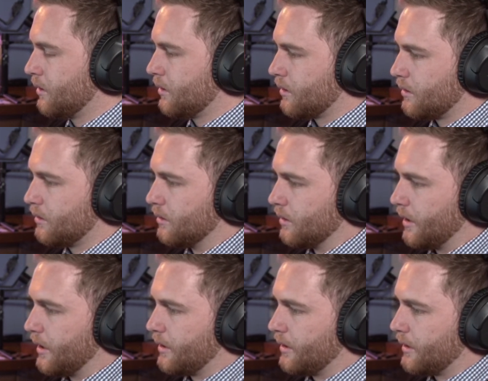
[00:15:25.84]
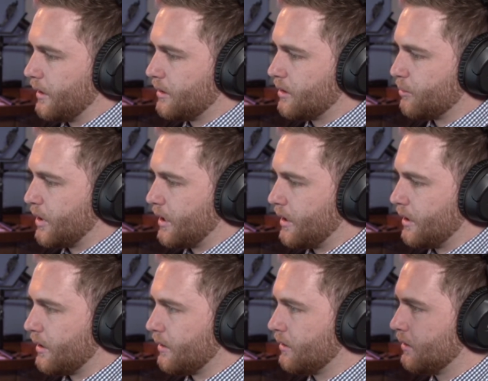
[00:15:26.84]
Cool. And then that's about
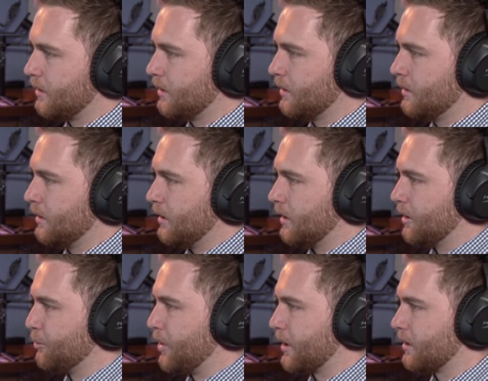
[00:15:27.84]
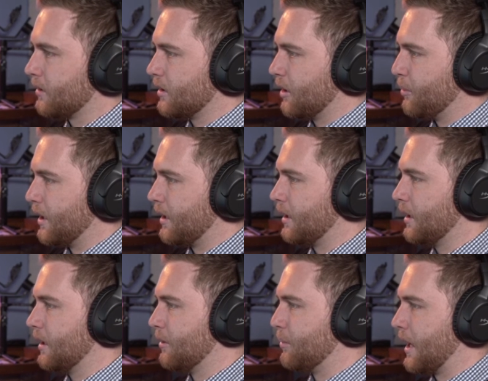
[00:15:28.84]
it. Bottles are better
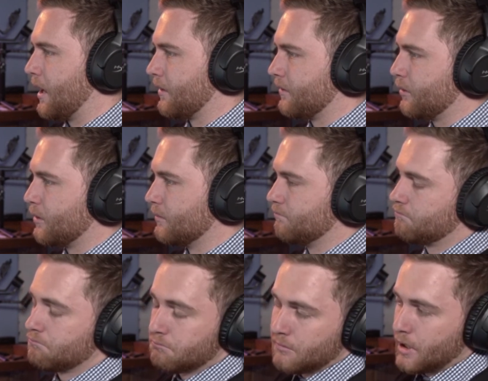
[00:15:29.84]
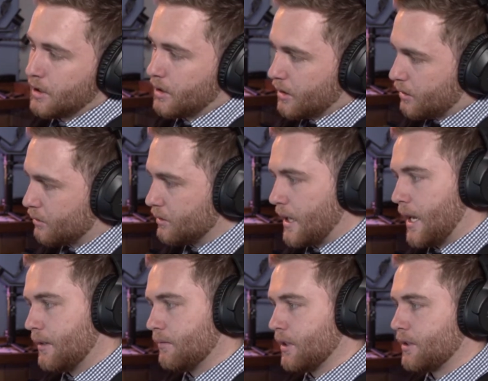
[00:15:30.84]
in bag form. Cool
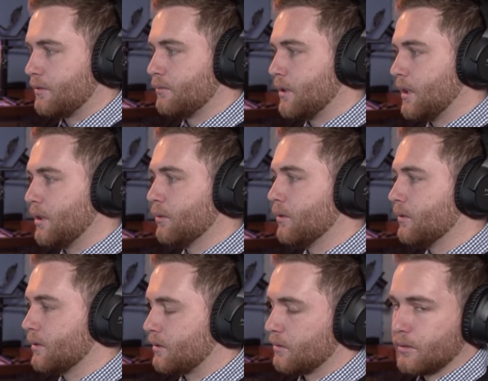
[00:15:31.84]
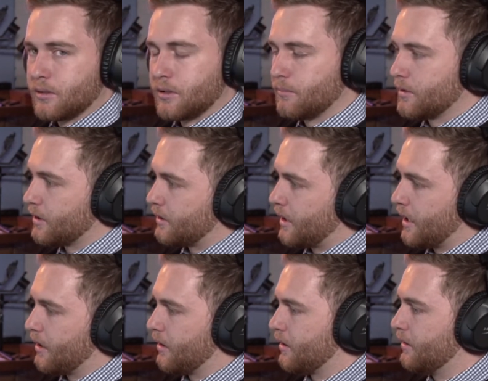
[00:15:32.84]
ad. It's really awesome that they
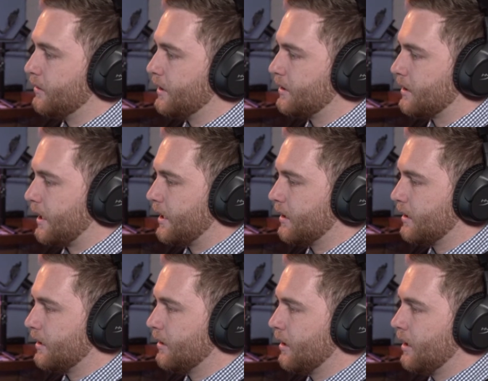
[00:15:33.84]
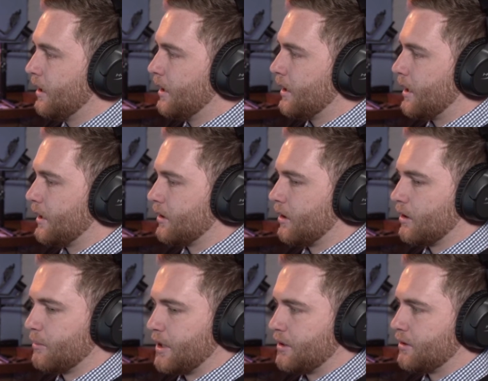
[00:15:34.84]
are recycling, getting the whole
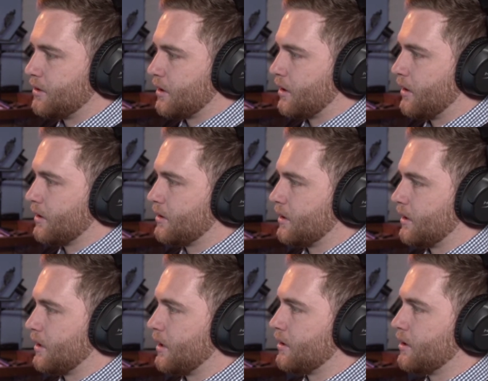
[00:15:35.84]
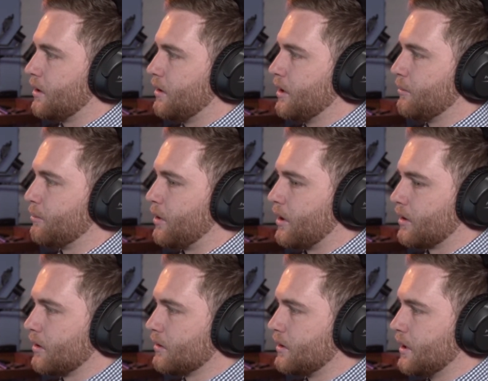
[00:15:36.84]
message across that they're turning
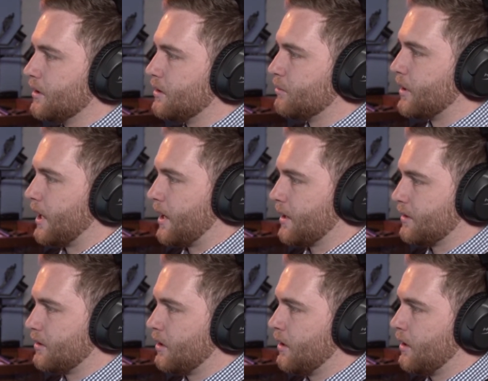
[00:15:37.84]
bottles into bags.